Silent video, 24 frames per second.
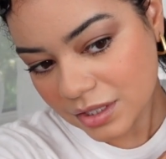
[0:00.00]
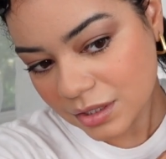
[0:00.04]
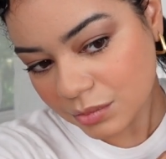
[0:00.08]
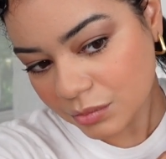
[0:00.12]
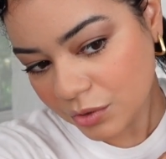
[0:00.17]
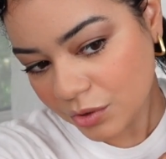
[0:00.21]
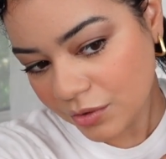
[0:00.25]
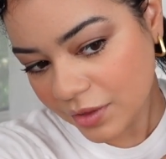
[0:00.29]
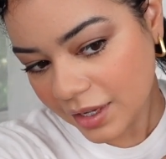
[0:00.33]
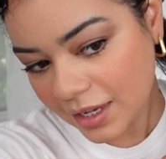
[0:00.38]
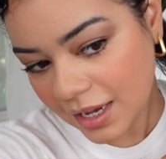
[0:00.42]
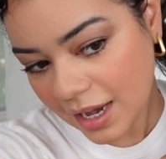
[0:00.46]

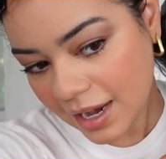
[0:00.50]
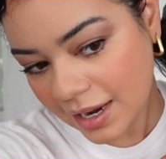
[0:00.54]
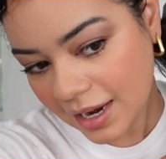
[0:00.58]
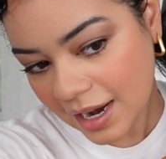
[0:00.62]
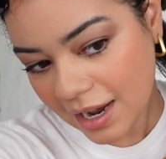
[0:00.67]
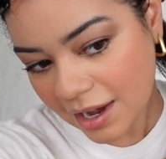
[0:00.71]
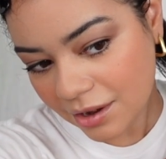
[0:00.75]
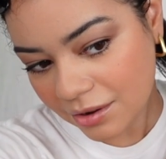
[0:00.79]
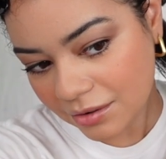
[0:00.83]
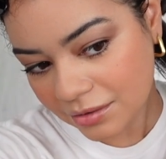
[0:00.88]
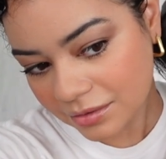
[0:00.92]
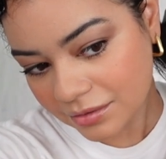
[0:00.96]
smoothing that
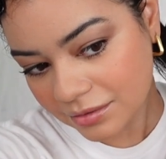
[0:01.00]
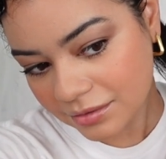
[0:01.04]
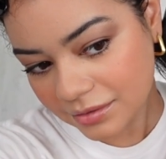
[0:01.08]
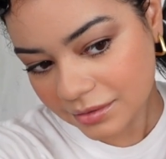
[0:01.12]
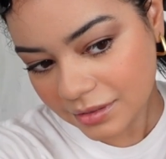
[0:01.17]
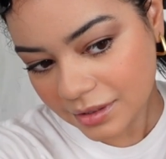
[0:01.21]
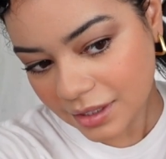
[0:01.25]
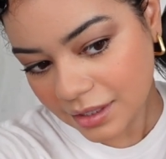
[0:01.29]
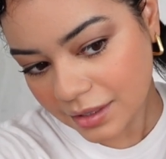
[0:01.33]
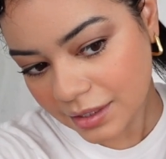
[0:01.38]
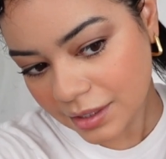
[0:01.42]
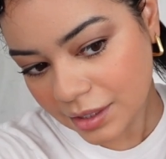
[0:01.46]
out
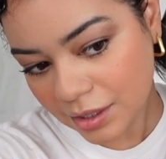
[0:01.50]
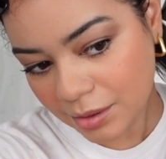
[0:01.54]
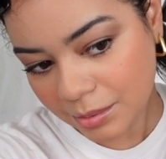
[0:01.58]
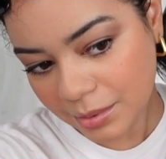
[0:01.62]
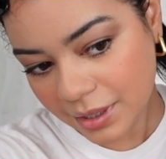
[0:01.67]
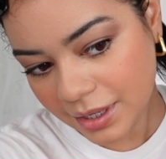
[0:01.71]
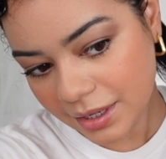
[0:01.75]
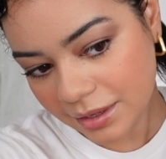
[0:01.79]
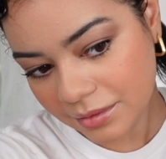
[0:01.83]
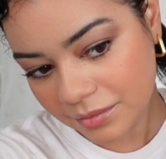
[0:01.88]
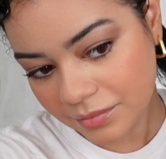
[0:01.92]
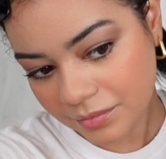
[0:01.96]
a little
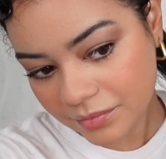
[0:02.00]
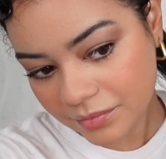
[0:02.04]
bit